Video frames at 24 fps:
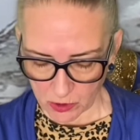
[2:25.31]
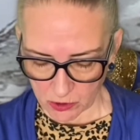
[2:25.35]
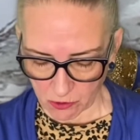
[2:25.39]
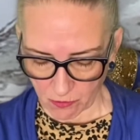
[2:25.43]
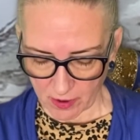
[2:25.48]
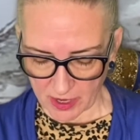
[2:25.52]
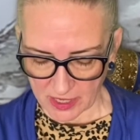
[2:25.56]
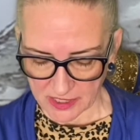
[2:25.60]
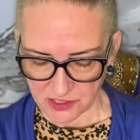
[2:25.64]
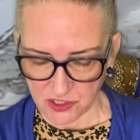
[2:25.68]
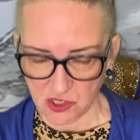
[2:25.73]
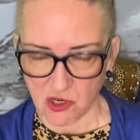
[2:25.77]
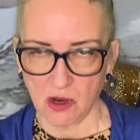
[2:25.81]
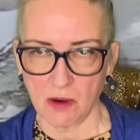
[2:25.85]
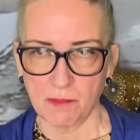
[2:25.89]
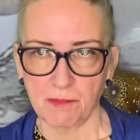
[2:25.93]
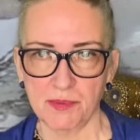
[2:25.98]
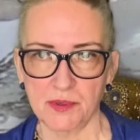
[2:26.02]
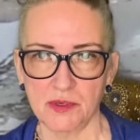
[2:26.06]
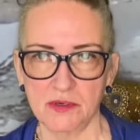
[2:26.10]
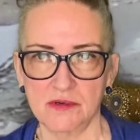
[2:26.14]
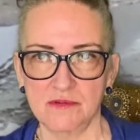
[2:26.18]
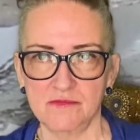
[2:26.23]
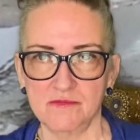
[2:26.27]

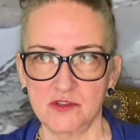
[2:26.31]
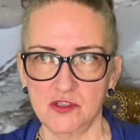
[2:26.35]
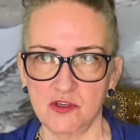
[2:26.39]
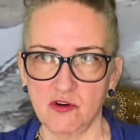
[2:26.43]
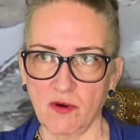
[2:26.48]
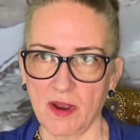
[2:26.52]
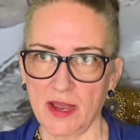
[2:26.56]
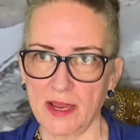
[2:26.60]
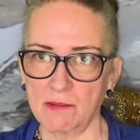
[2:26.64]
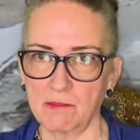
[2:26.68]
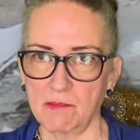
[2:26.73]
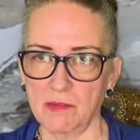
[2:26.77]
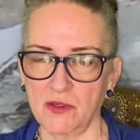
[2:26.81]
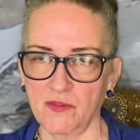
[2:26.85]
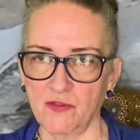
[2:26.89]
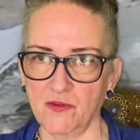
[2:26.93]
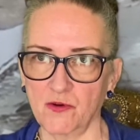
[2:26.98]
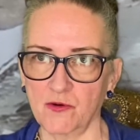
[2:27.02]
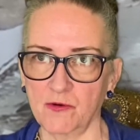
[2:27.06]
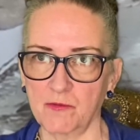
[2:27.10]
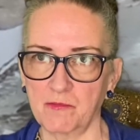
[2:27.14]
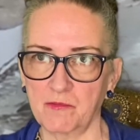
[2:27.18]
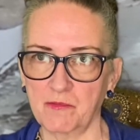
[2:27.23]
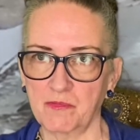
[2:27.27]
grasshopper, grandmother?